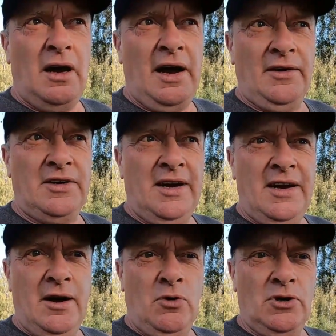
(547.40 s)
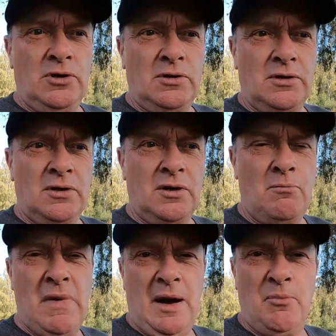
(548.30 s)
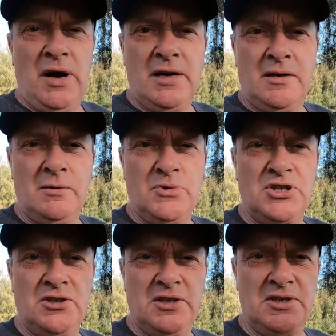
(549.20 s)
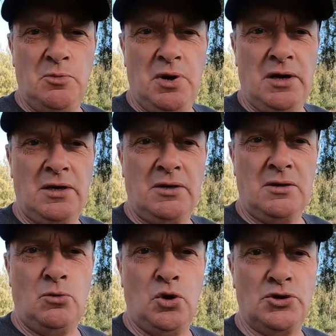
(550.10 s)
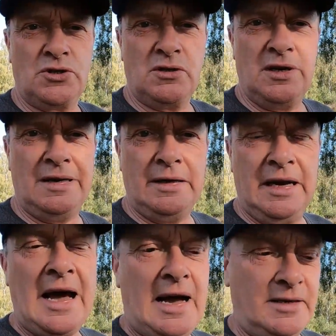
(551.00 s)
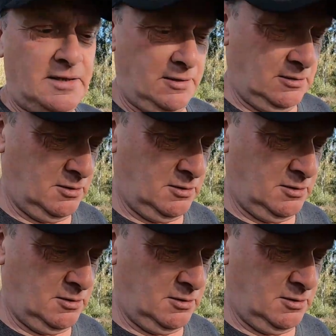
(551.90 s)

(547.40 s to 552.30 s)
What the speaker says: And in our mat pack, maternity pack, was a little hat,